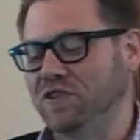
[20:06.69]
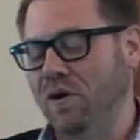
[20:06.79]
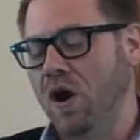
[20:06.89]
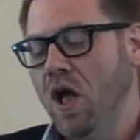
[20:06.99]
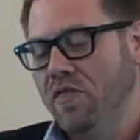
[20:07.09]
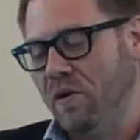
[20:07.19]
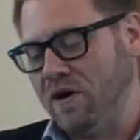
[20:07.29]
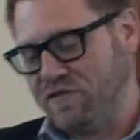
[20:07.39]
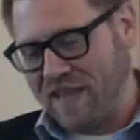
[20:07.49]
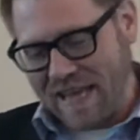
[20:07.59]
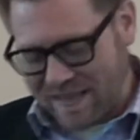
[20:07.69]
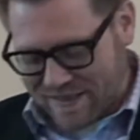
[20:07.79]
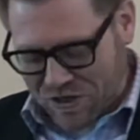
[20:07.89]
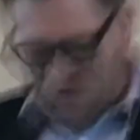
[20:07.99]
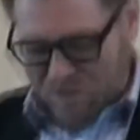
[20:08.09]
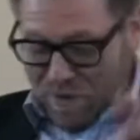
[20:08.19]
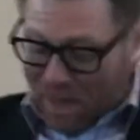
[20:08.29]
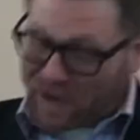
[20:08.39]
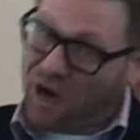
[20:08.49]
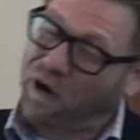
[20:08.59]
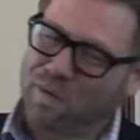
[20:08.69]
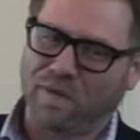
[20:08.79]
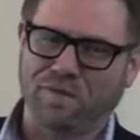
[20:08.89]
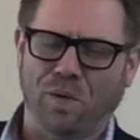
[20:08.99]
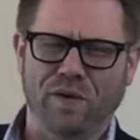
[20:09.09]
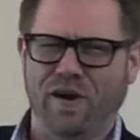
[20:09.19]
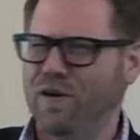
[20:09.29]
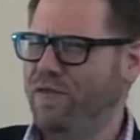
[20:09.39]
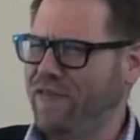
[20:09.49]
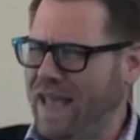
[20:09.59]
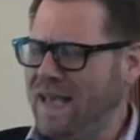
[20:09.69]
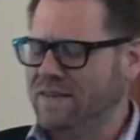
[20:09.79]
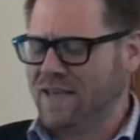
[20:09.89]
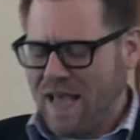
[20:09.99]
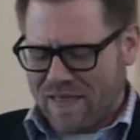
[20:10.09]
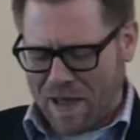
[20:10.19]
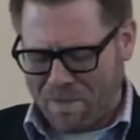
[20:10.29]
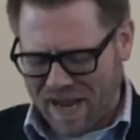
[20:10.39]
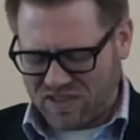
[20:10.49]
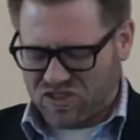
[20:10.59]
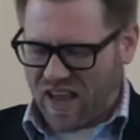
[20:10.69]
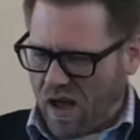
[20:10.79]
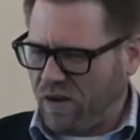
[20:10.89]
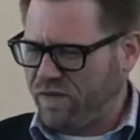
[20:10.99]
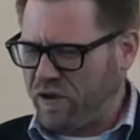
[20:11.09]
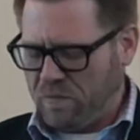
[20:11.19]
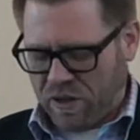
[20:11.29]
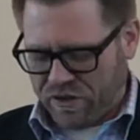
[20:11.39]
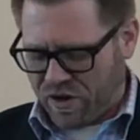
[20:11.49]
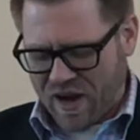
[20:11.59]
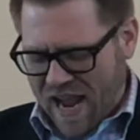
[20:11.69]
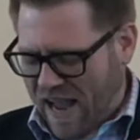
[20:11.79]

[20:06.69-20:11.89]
There are things that you've probably heard before. There are things that might sound familiar.